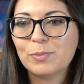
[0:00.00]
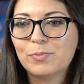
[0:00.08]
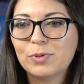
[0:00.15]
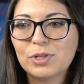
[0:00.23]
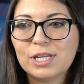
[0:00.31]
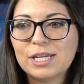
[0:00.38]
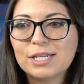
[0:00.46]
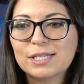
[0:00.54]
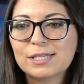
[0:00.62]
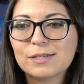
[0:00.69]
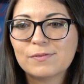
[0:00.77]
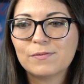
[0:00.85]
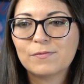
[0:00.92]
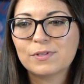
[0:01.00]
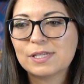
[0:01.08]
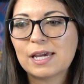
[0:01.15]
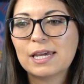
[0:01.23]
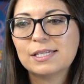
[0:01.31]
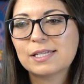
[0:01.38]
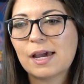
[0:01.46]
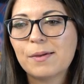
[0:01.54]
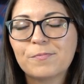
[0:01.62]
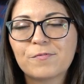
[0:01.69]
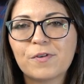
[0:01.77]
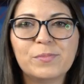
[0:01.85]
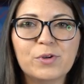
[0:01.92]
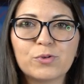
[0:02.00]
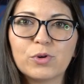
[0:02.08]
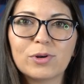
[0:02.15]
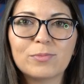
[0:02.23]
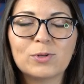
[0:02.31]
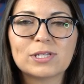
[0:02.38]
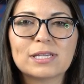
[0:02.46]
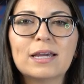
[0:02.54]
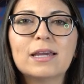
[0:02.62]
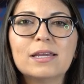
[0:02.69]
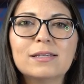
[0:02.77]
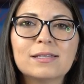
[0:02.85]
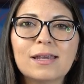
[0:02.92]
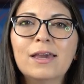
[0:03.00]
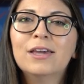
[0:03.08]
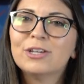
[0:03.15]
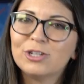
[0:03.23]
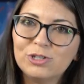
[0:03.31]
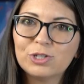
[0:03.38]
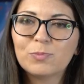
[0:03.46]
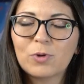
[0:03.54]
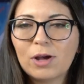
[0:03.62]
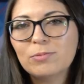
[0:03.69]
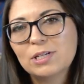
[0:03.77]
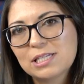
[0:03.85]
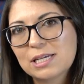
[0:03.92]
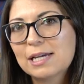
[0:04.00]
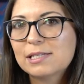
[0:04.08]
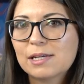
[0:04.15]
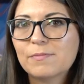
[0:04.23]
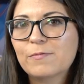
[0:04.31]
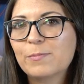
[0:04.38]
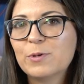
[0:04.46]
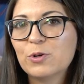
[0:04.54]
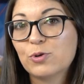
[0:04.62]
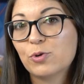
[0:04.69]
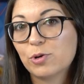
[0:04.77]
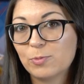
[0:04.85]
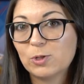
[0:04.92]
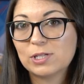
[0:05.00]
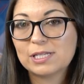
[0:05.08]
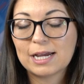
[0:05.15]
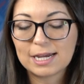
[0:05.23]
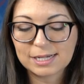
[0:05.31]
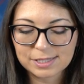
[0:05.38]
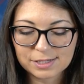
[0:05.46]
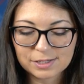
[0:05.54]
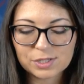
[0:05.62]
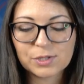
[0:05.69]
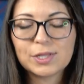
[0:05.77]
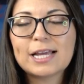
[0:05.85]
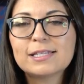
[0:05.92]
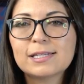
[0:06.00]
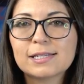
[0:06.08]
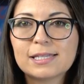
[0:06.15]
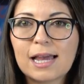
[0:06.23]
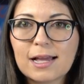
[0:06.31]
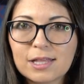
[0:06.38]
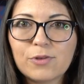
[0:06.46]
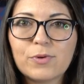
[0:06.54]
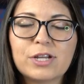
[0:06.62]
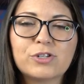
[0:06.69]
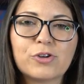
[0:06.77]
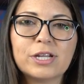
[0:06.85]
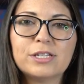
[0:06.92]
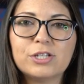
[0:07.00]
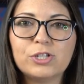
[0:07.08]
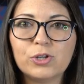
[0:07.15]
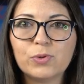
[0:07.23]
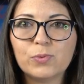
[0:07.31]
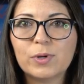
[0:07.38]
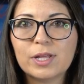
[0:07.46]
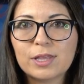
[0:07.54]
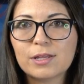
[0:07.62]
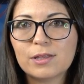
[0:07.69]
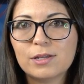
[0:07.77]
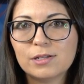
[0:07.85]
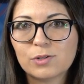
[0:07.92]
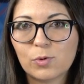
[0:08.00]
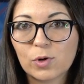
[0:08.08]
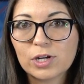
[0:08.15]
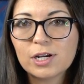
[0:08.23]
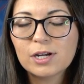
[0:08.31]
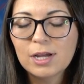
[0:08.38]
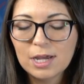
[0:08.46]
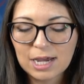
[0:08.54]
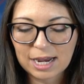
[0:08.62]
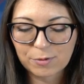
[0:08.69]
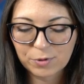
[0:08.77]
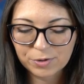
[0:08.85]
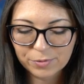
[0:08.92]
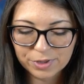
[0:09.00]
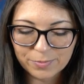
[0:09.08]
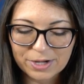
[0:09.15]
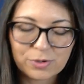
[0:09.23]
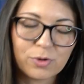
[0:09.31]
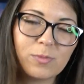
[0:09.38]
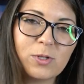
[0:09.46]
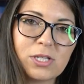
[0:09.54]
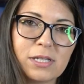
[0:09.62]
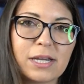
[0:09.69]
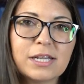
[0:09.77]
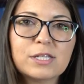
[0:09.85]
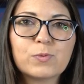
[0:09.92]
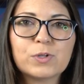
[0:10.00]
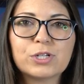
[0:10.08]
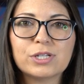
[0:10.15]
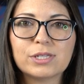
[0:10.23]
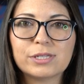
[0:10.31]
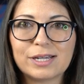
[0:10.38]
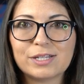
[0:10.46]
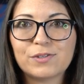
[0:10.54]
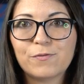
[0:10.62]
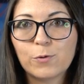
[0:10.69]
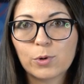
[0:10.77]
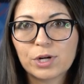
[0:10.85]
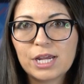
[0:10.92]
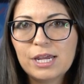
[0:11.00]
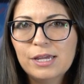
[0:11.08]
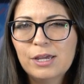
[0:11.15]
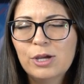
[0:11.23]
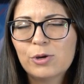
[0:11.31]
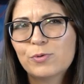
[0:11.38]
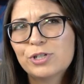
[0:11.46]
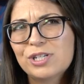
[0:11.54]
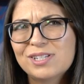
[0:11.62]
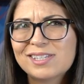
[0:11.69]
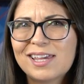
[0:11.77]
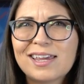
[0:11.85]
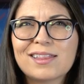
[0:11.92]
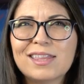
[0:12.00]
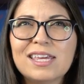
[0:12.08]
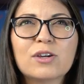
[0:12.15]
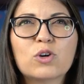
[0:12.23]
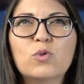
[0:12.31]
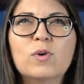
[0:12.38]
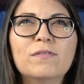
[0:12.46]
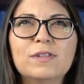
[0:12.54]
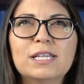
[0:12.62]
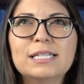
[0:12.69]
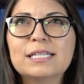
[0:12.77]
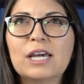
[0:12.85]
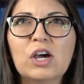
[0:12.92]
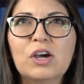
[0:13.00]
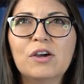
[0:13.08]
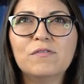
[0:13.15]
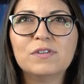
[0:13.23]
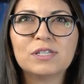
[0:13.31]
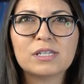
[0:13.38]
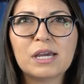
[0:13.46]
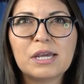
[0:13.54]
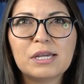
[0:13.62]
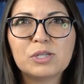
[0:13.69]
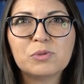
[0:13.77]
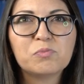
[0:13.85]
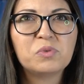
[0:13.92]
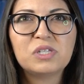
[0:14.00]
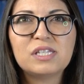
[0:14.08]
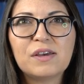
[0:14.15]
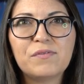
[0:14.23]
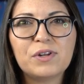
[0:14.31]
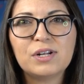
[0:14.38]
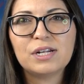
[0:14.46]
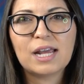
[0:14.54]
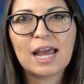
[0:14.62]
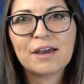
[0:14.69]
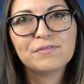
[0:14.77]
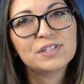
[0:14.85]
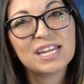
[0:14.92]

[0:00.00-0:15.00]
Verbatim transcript: please size up from your normal size, you should probably size up from your normal size. So that's exactly what I tried to do with this order. I went with my normal size, which is size 40, which is like the equivalent of a size 7.5